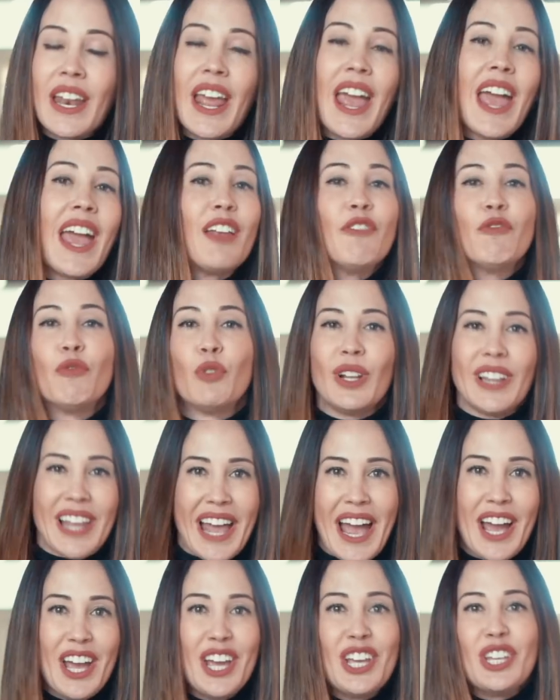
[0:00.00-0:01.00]
it, and
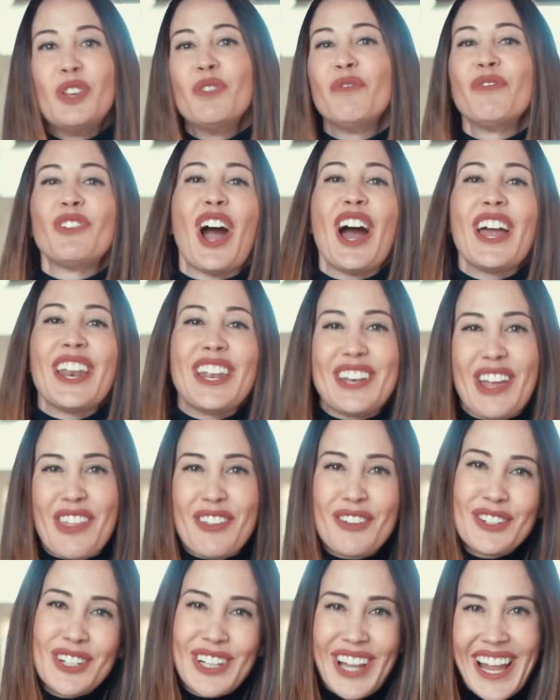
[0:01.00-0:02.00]
voila, you've got
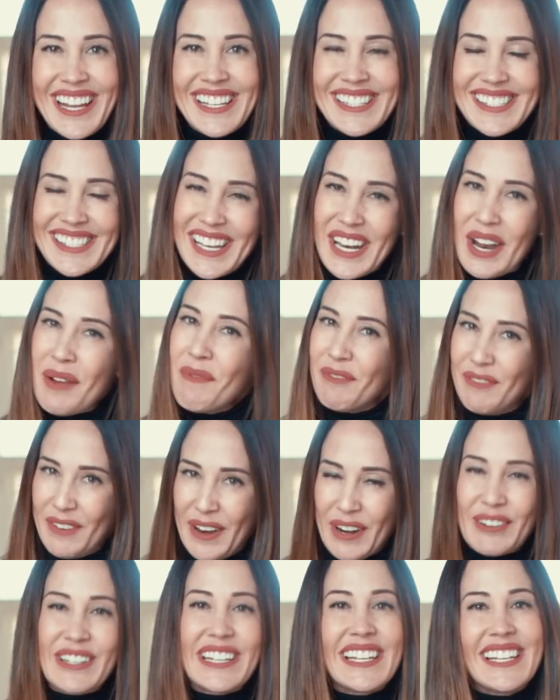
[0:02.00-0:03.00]
another client set up
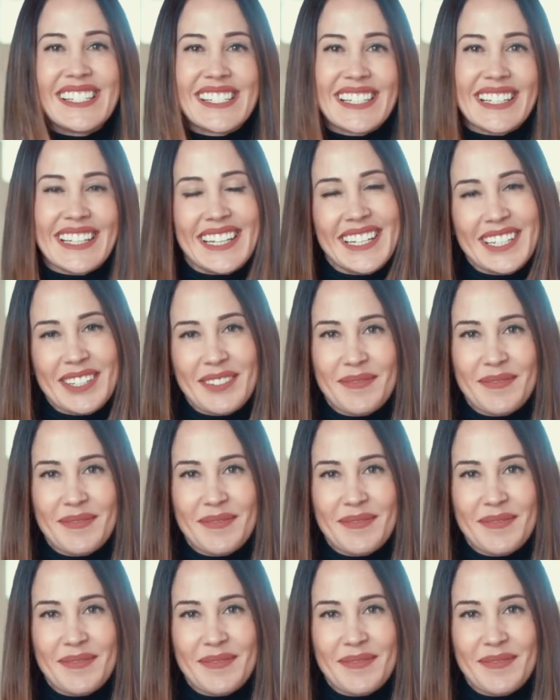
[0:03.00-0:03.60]
very easily.